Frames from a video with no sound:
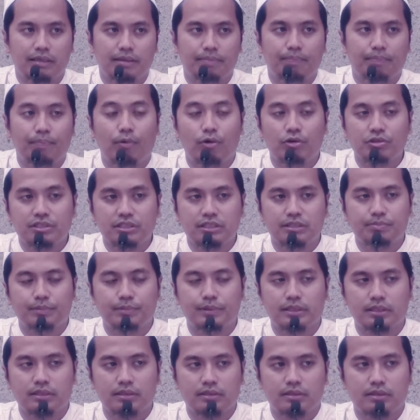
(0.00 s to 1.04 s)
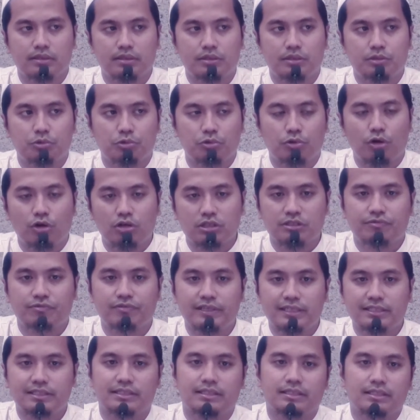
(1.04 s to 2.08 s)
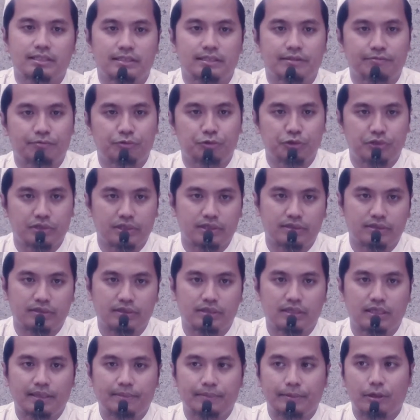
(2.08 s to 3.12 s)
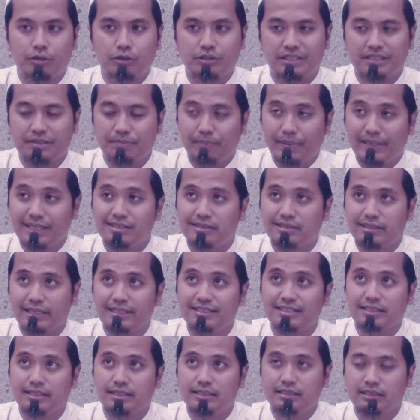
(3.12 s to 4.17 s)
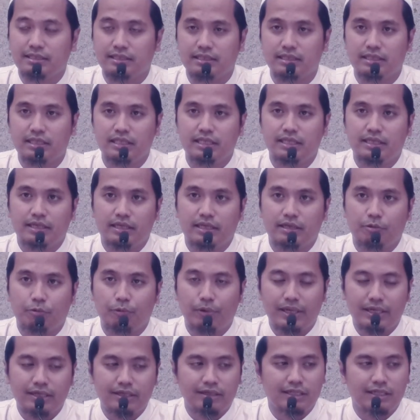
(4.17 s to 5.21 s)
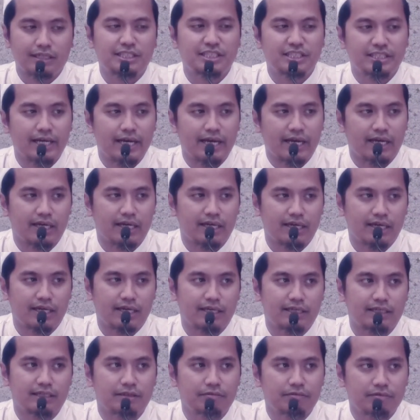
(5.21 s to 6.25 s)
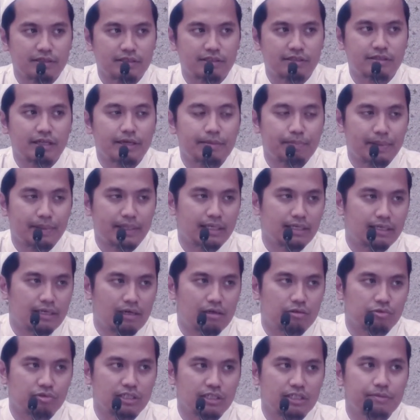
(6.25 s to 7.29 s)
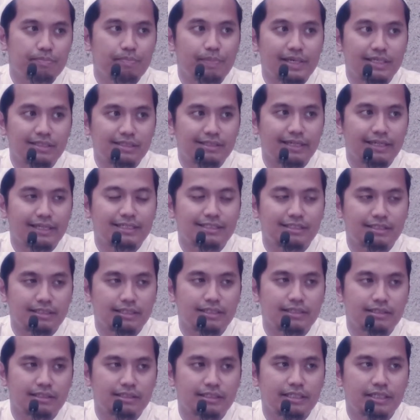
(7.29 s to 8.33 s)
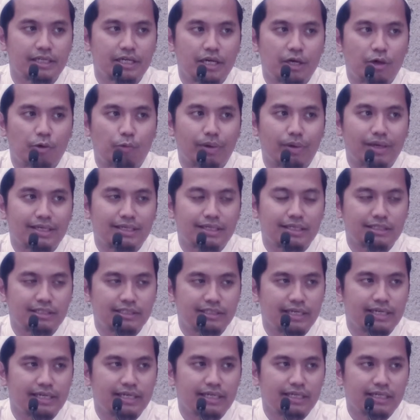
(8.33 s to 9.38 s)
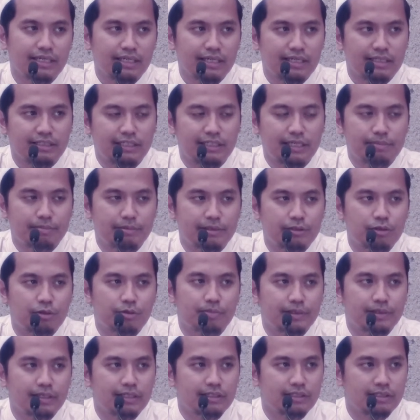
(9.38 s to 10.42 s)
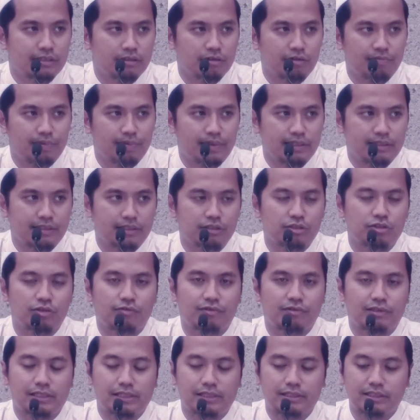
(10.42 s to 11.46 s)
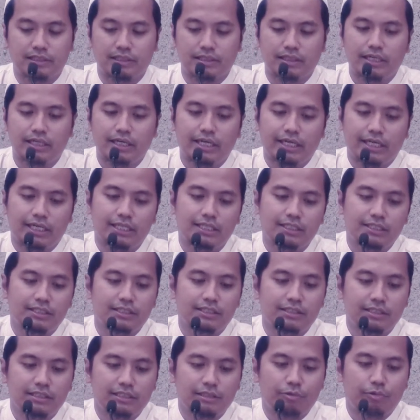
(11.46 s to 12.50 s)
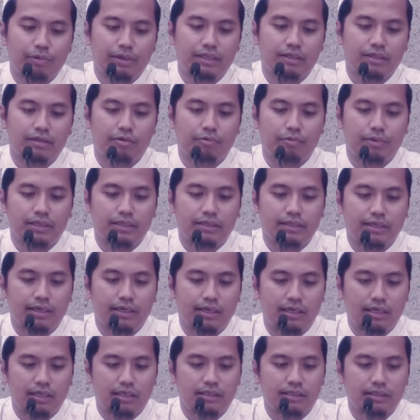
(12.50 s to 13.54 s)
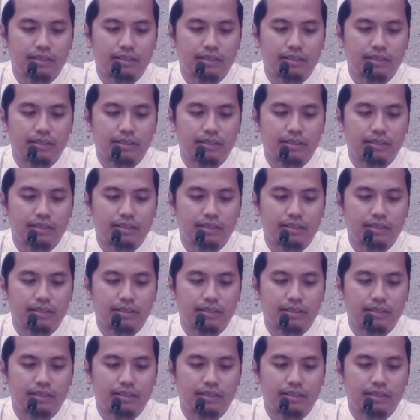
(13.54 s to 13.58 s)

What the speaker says: possible to cause friction in the future. Because it makes things easy when they share the same backgrounds. It makes things easy when they share same denomination of practice of religion. It is easy when they are